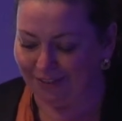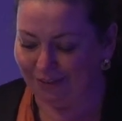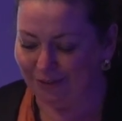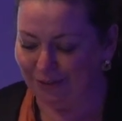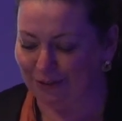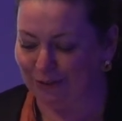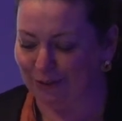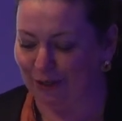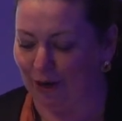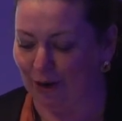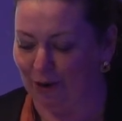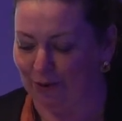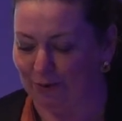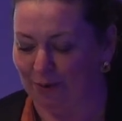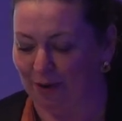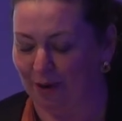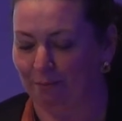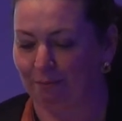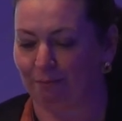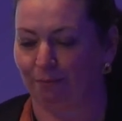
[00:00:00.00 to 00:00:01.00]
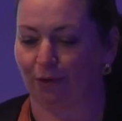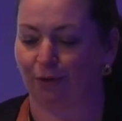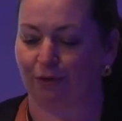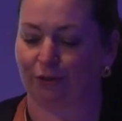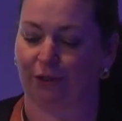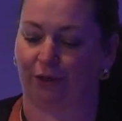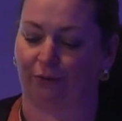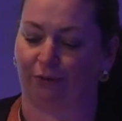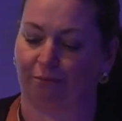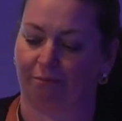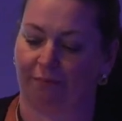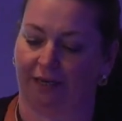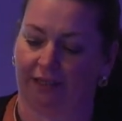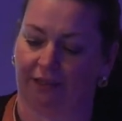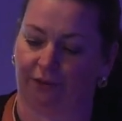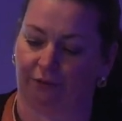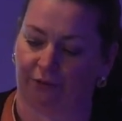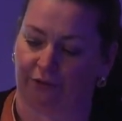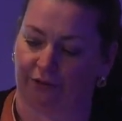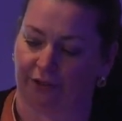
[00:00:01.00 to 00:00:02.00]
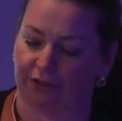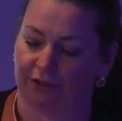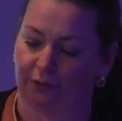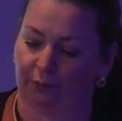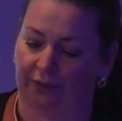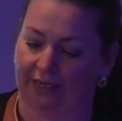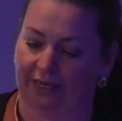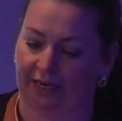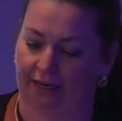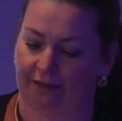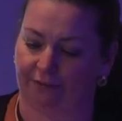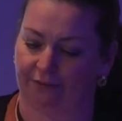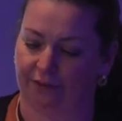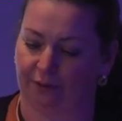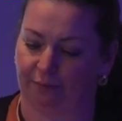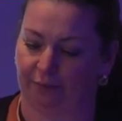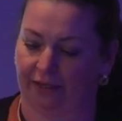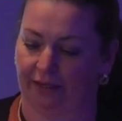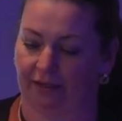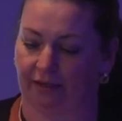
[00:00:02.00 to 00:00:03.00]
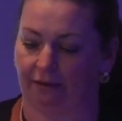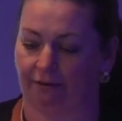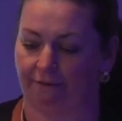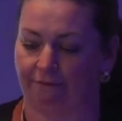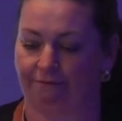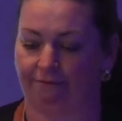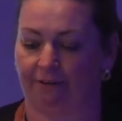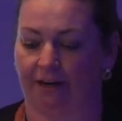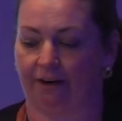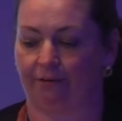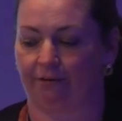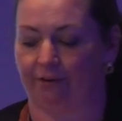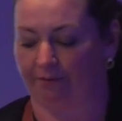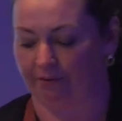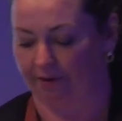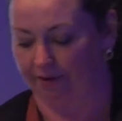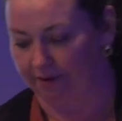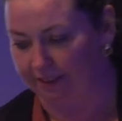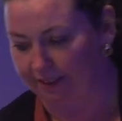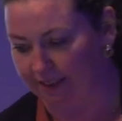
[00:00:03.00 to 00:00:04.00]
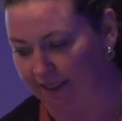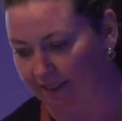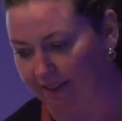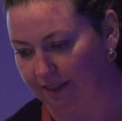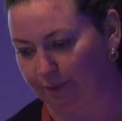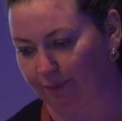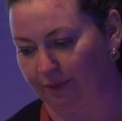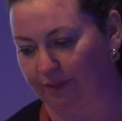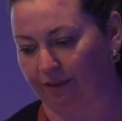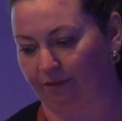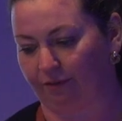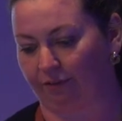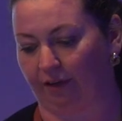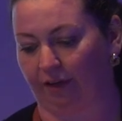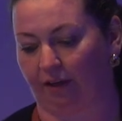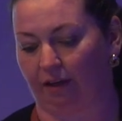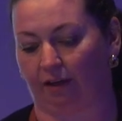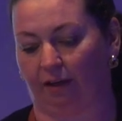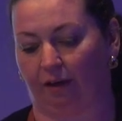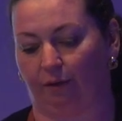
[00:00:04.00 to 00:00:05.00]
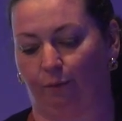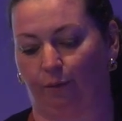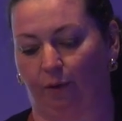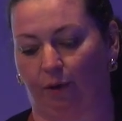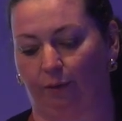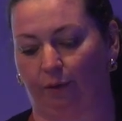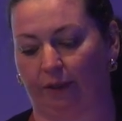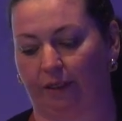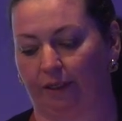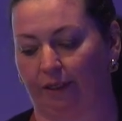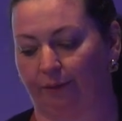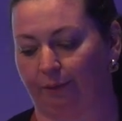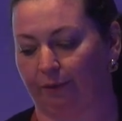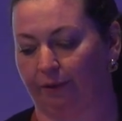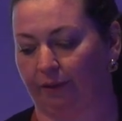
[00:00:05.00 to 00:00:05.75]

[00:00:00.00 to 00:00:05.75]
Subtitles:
So more so than many others, we have to be very, very task specific in what we do.